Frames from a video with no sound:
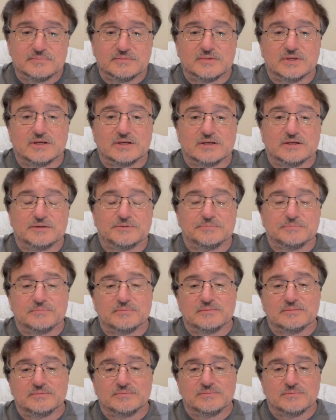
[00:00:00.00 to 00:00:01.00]
Um,
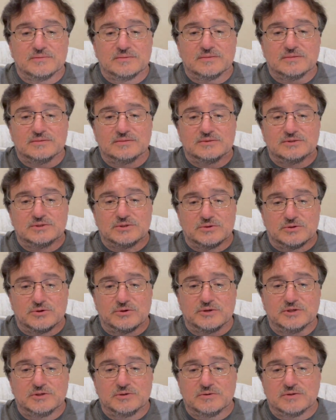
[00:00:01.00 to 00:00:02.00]
so
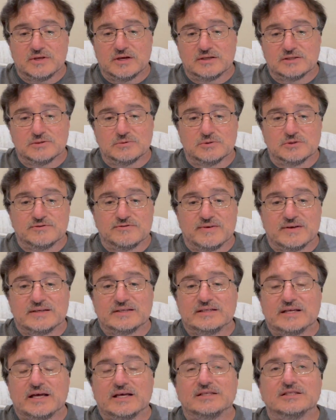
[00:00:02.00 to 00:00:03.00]
32,000 was
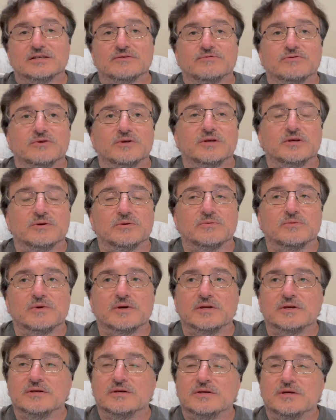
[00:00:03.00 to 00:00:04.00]
fantastic for year
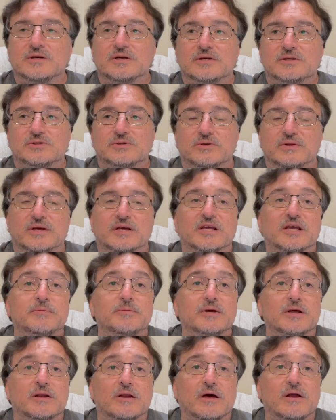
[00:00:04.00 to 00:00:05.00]
one. So that gave
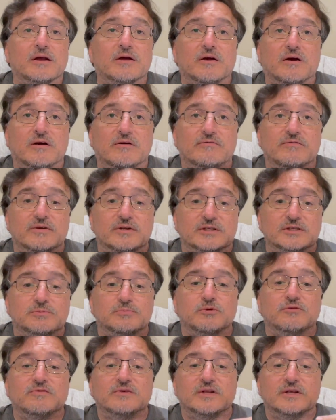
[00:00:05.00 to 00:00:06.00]
me a lot of confidence
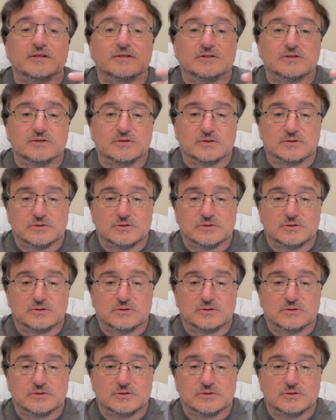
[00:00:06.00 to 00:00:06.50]
moving into